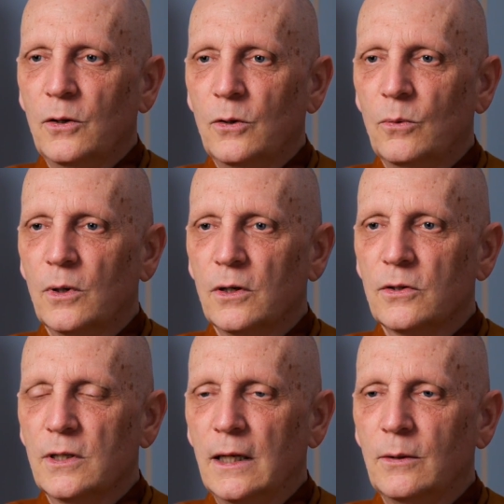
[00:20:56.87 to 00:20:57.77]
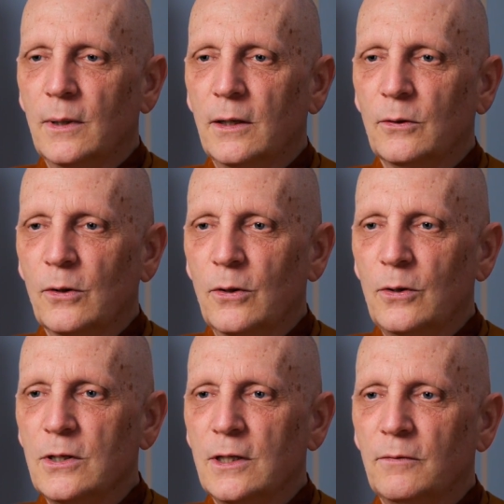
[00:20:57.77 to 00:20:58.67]
you are set around
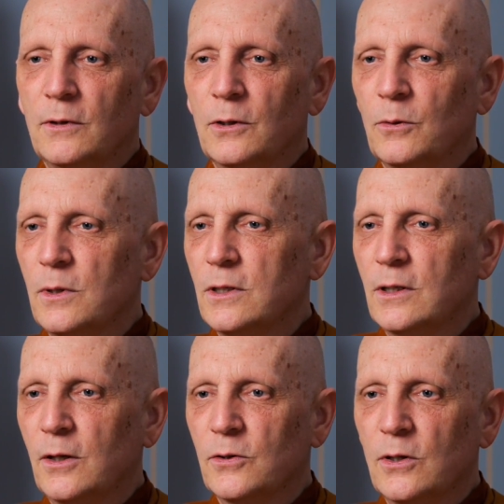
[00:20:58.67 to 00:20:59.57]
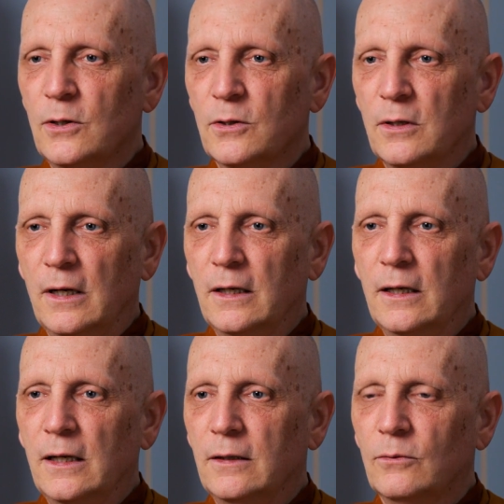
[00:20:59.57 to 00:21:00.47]
37 degrees Celsius,
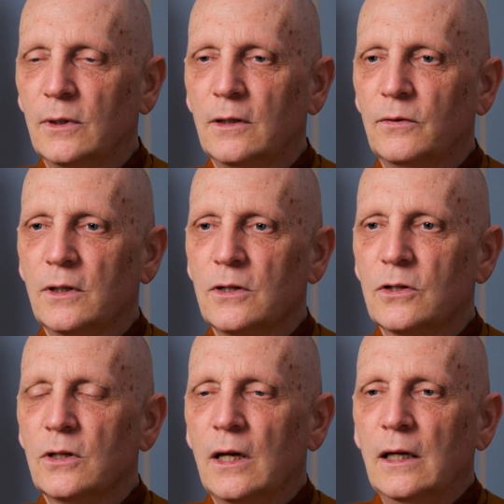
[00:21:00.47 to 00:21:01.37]
98, whatever it is,